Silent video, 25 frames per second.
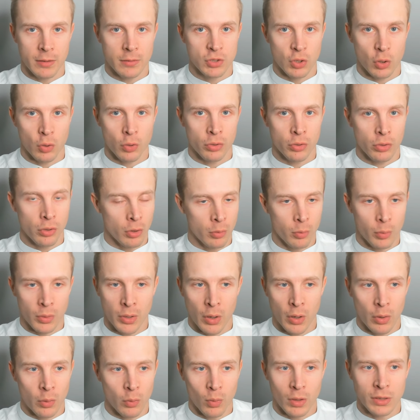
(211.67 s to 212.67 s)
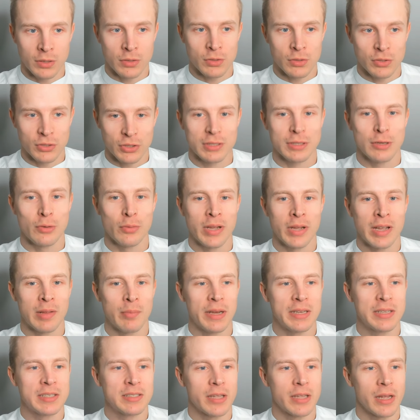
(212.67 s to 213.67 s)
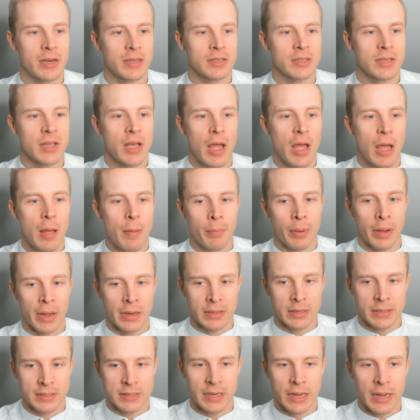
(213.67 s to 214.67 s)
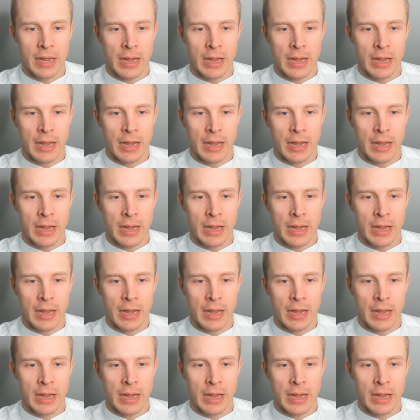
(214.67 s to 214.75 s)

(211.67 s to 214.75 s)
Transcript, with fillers: so we don't want to just look at my studies, but